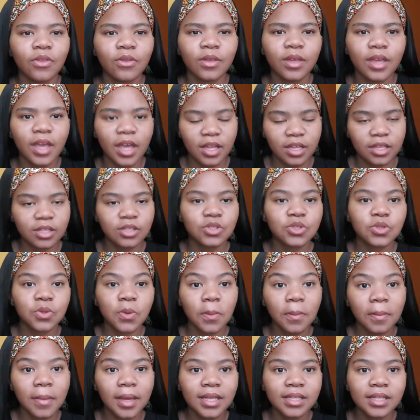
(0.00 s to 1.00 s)
yeah in two
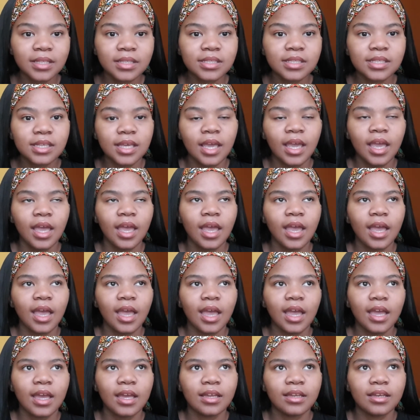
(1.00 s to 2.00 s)
months
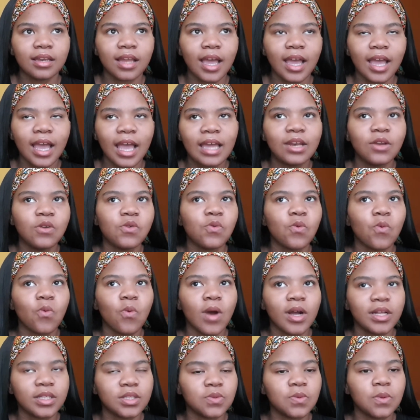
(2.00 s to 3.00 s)
and i had it
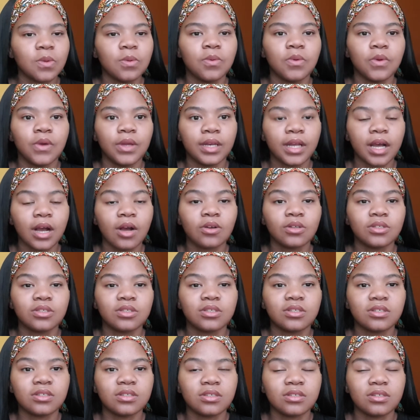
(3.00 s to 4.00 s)
once when we went out
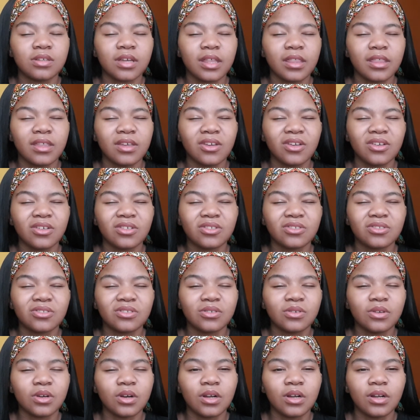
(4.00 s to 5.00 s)
i think
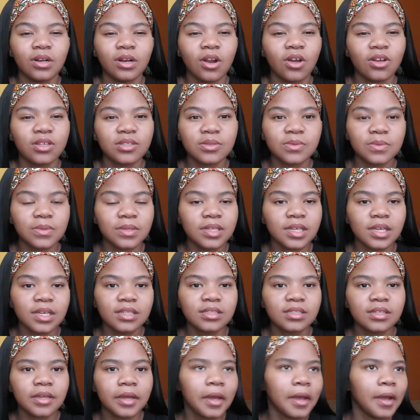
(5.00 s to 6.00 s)
uh, last
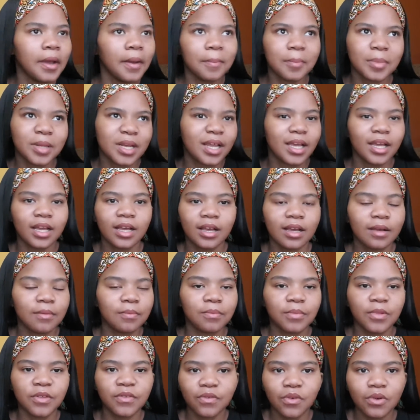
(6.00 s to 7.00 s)
weekend but like
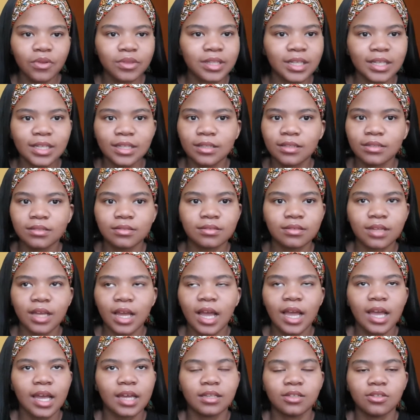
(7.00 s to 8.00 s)
before then i
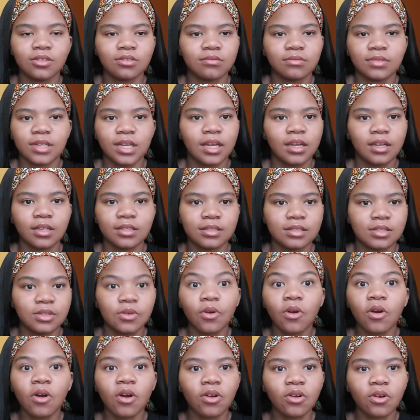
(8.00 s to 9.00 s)
had i had
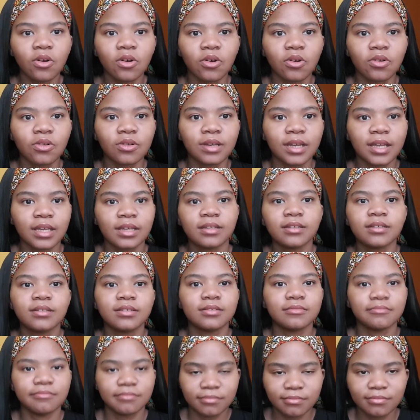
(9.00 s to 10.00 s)
zero alcohol like
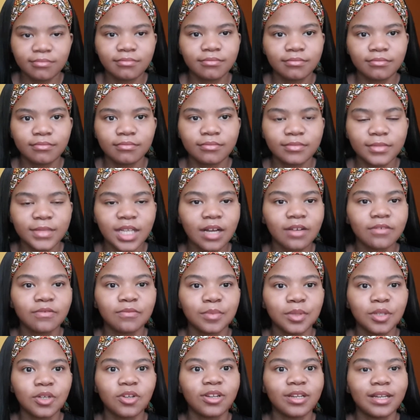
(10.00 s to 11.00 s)
i've
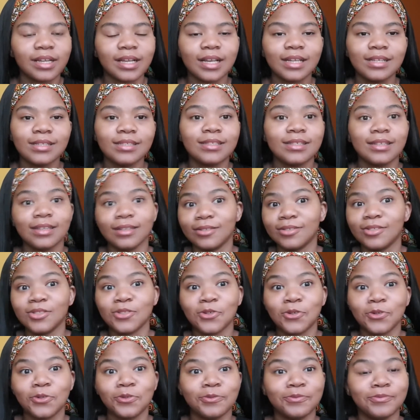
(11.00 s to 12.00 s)
been on a cleansing
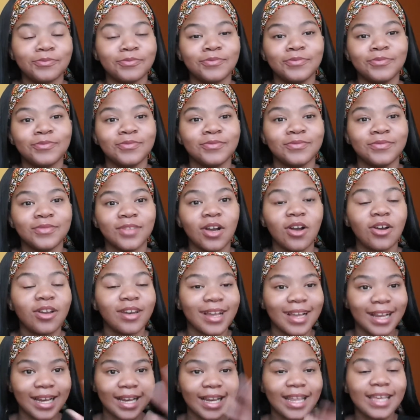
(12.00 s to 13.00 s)
so on
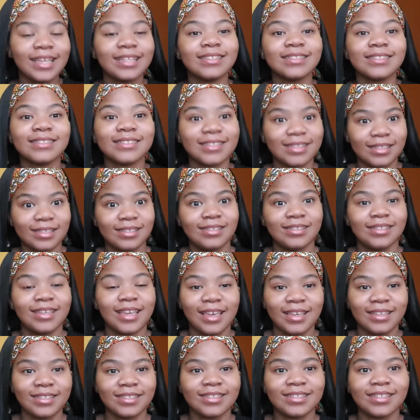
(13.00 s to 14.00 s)
a cleanse
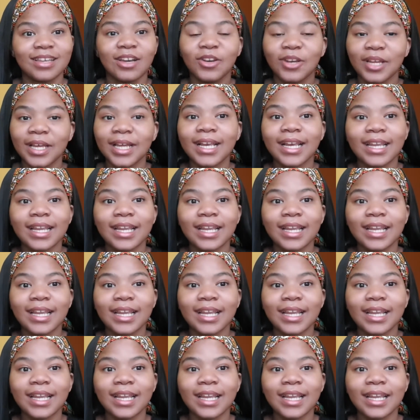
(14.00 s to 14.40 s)
yes on a